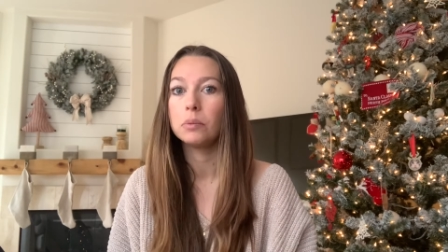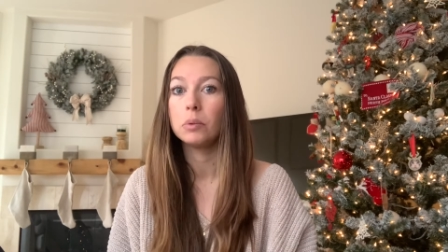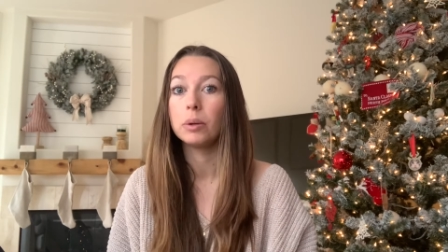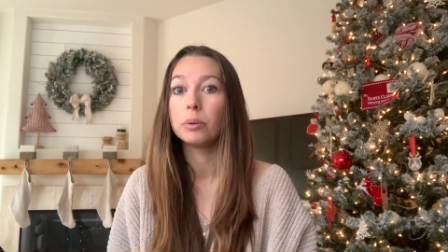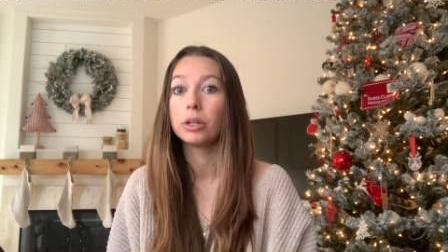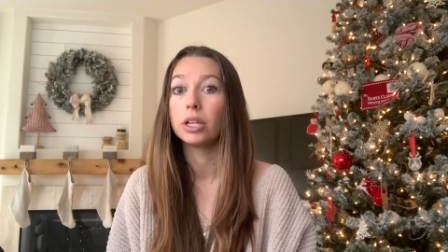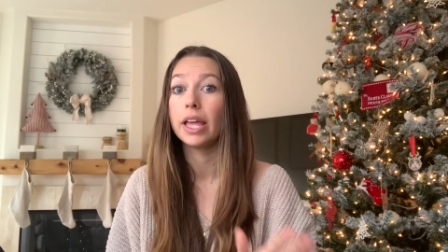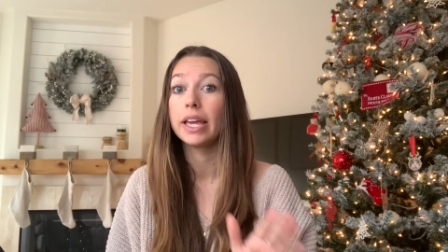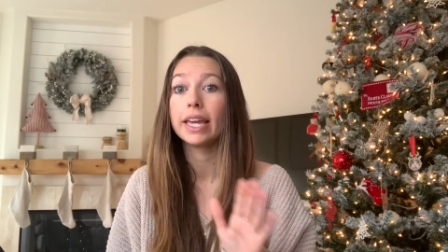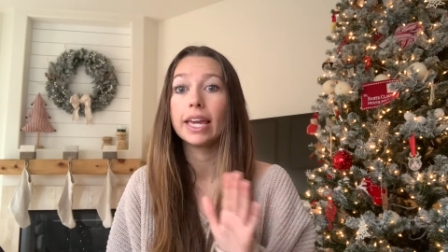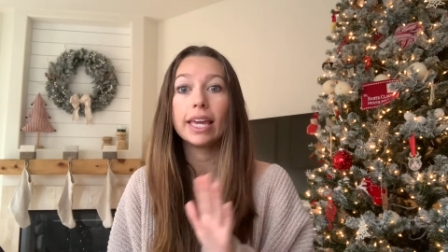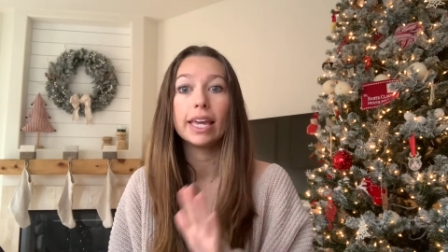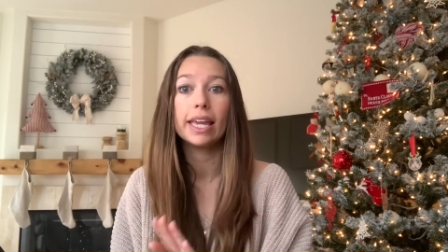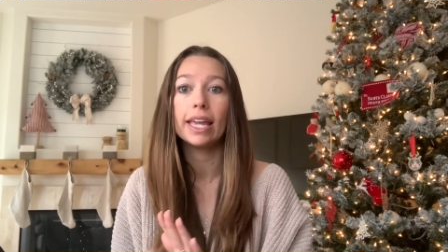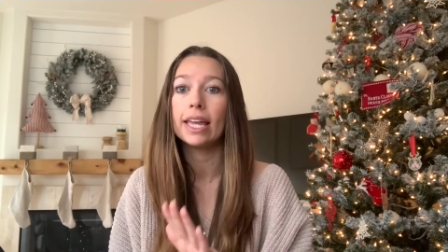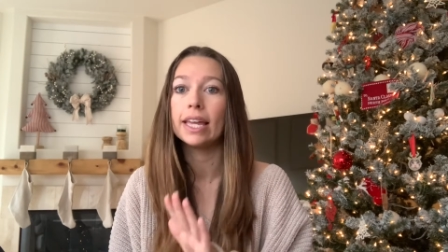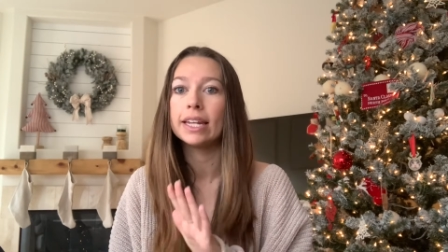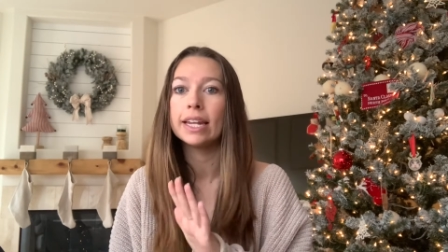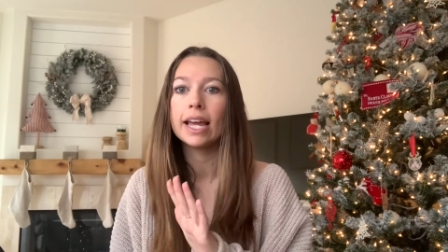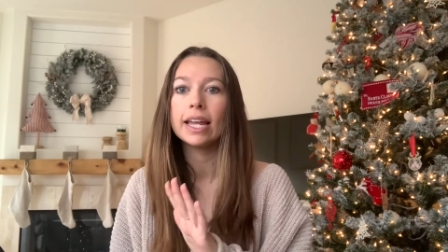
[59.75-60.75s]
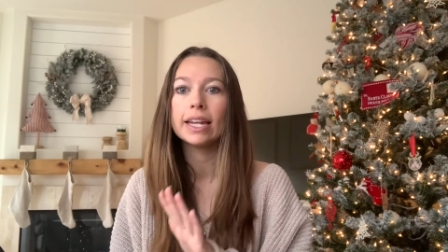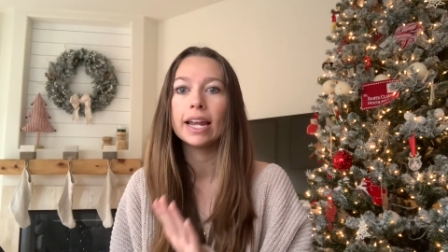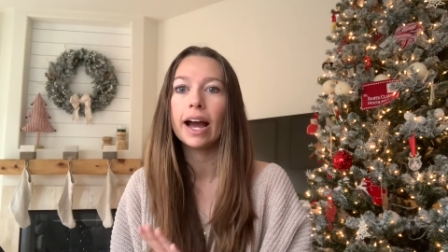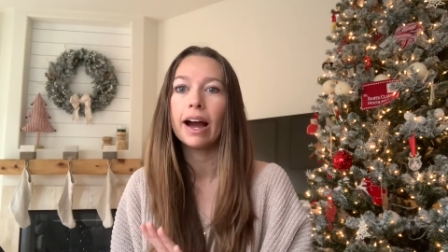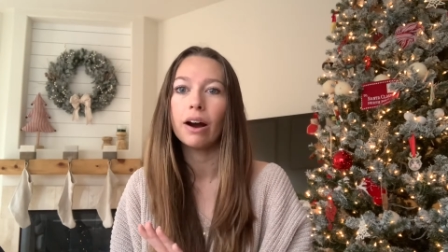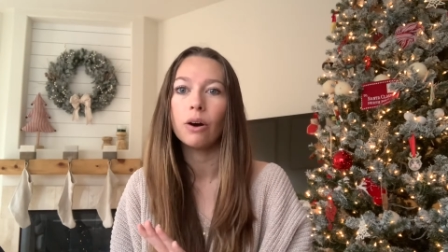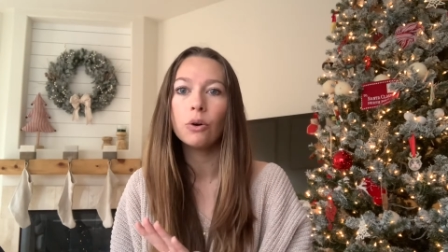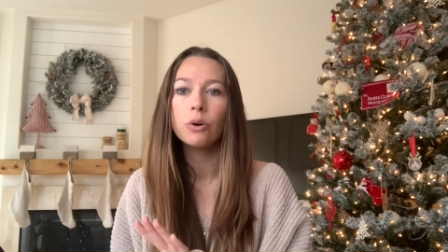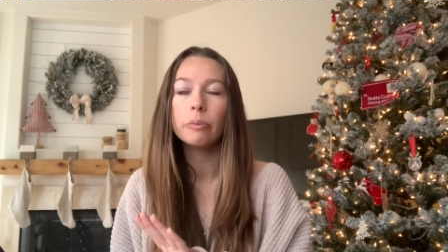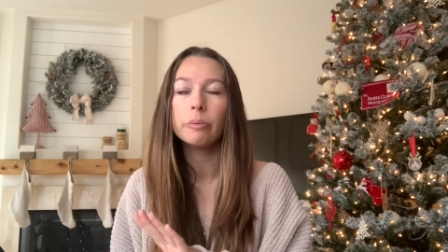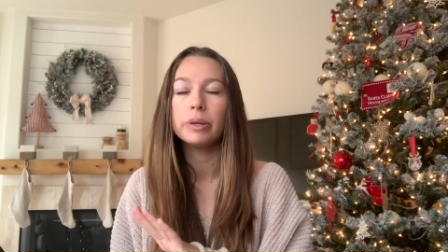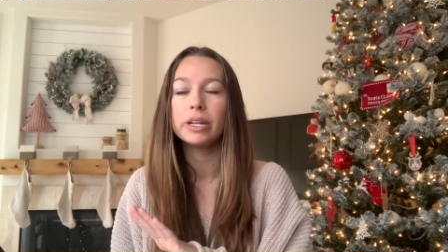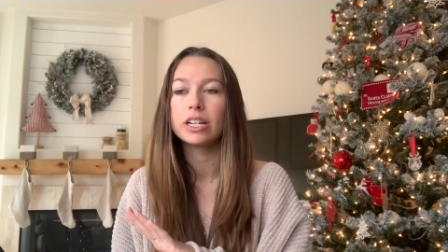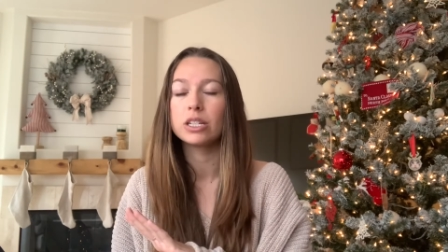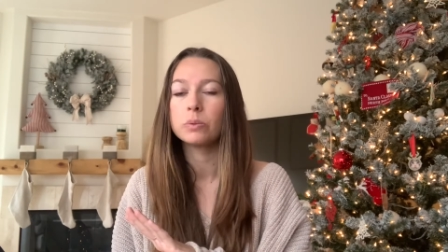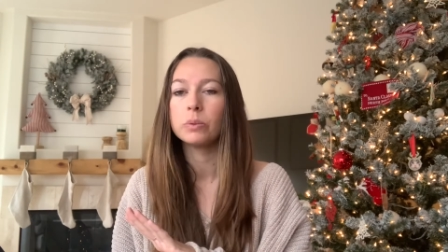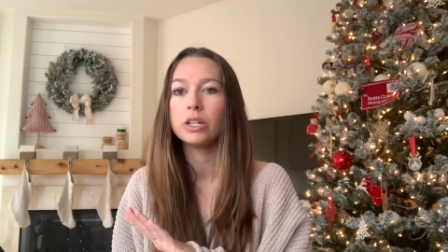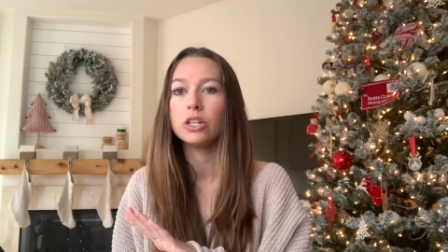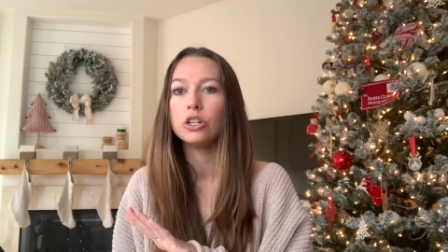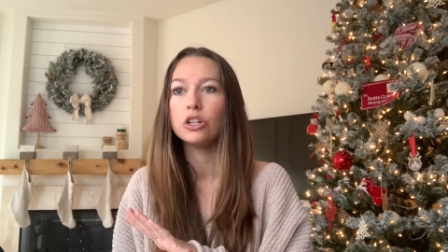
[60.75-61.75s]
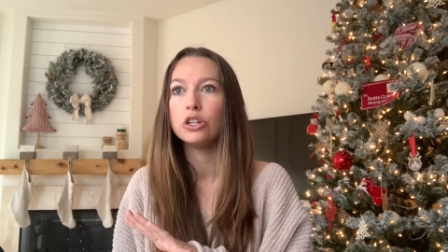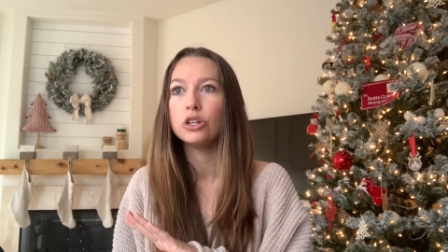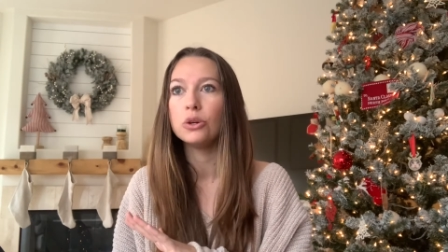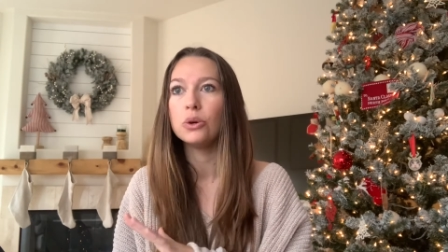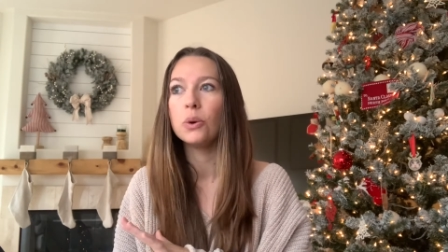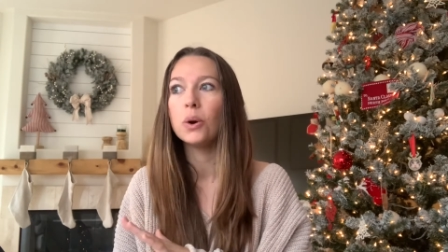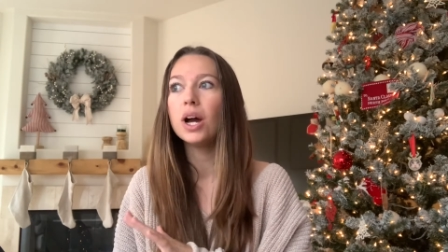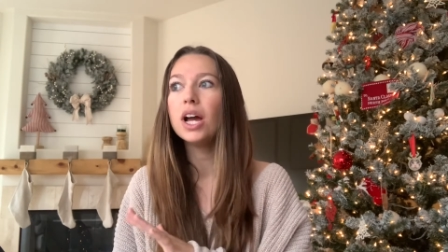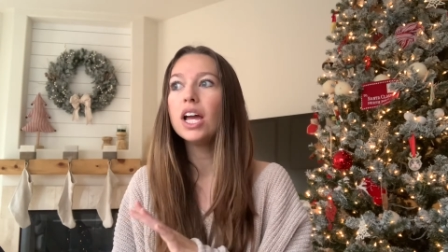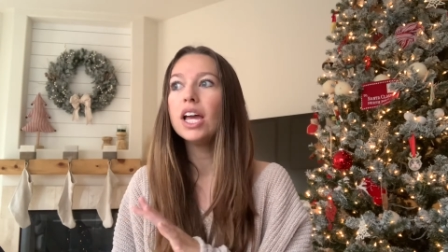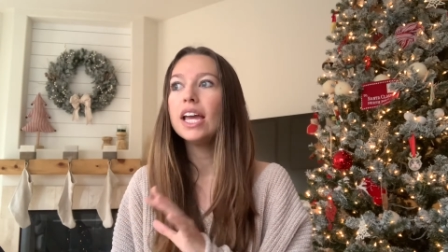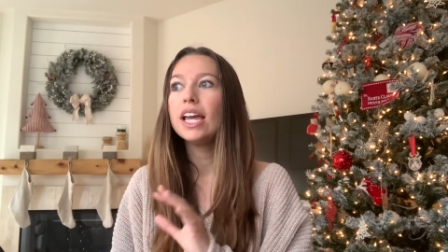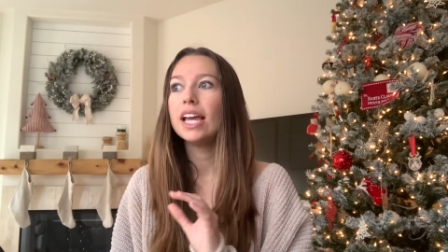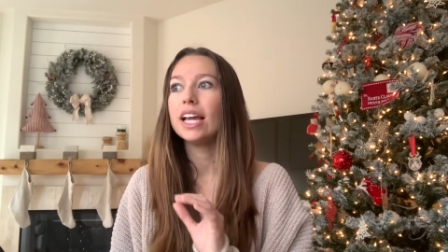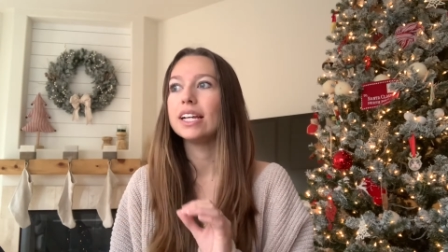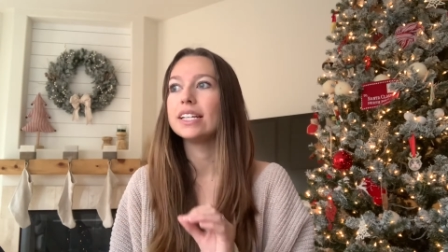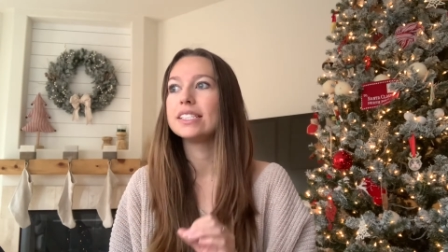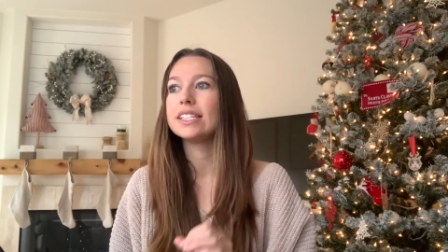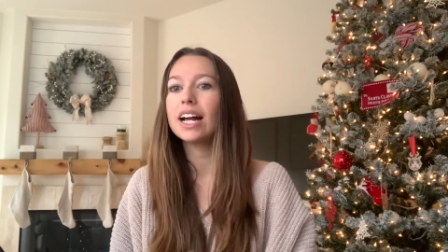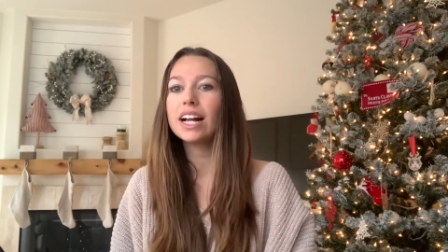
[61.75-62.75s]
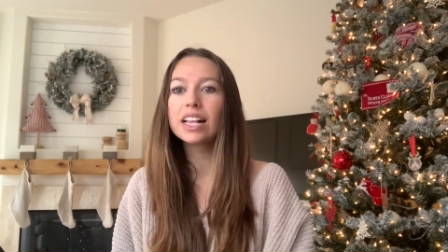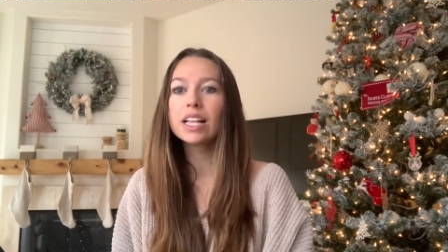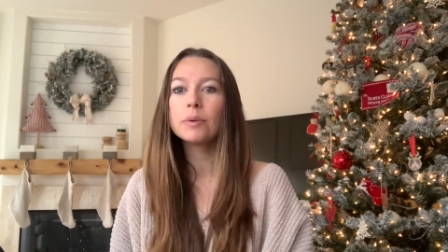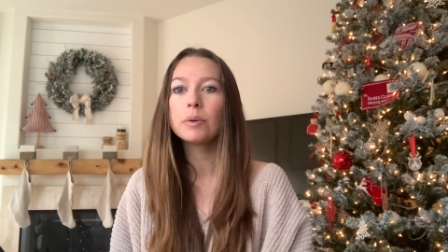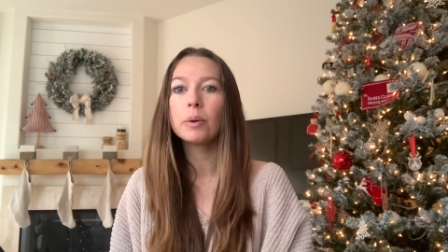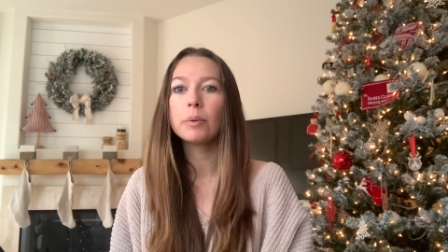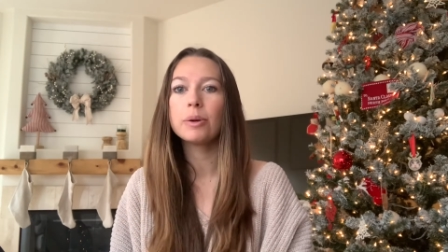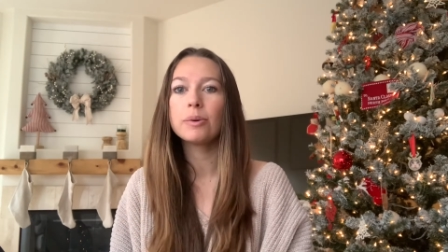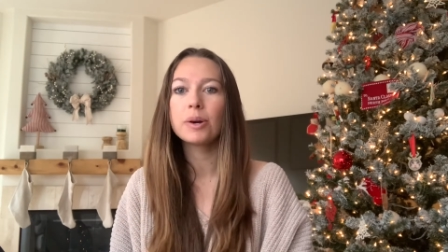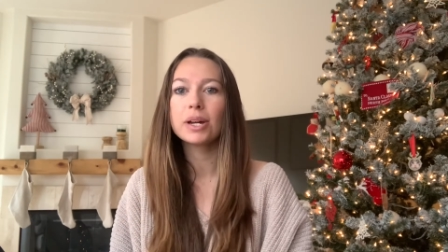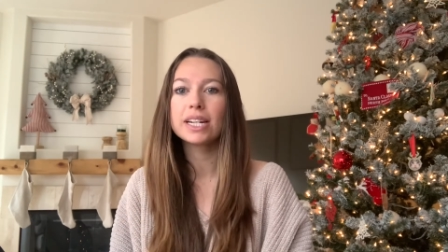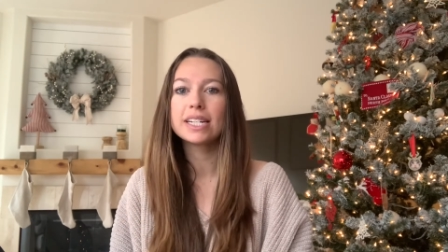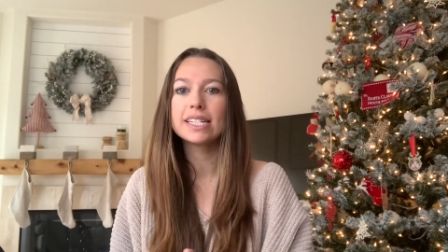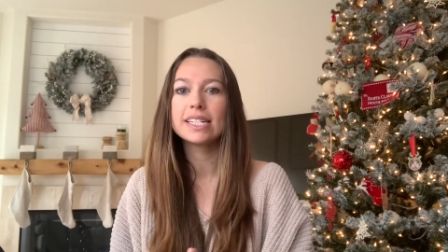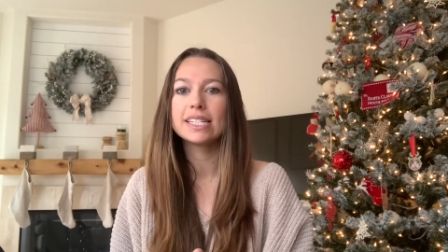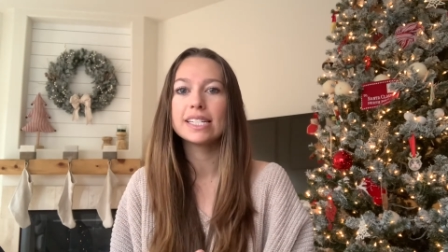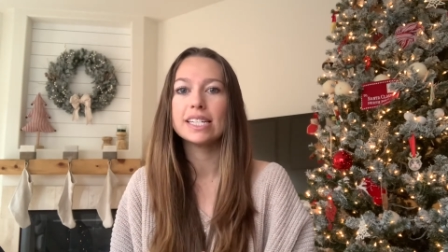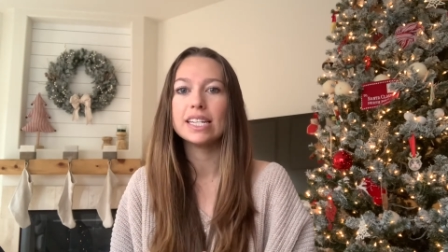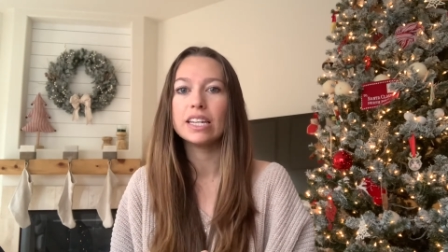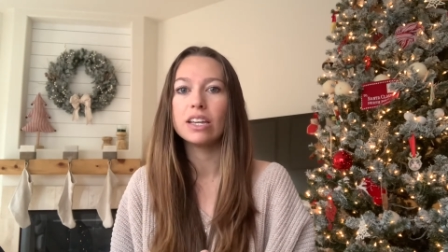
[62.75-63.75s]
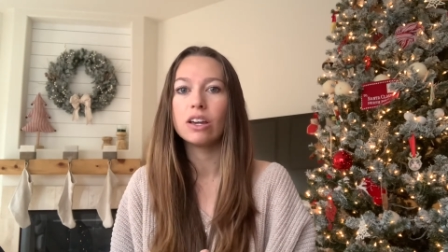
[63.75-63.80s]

we were like in and out because we knew exactly what we wanted to see